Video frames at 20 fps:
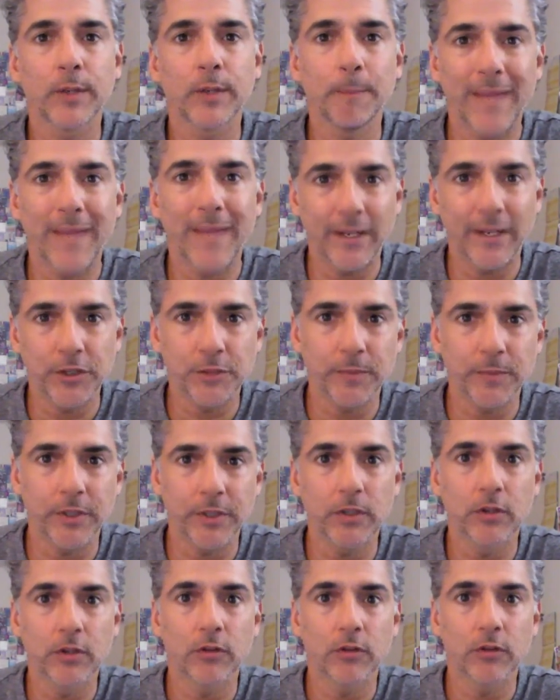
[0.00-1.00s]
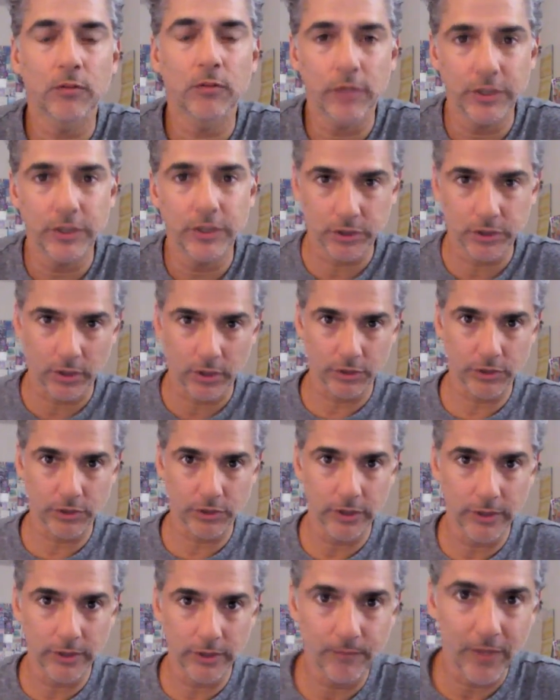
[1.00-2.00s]
Management
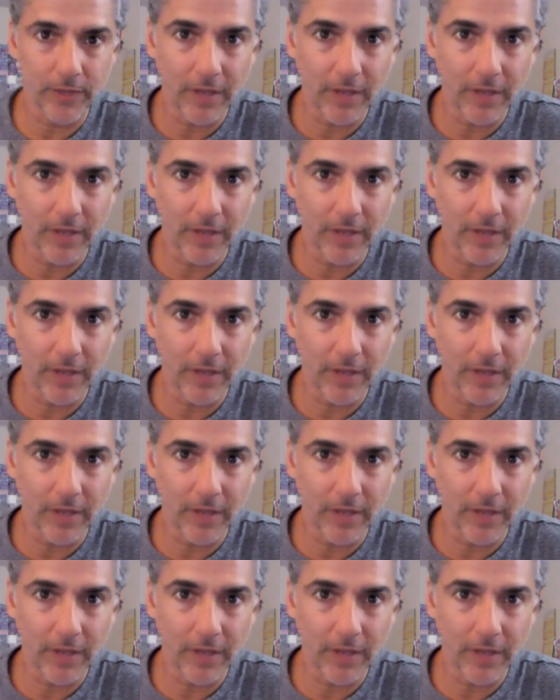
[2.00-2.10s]
Research.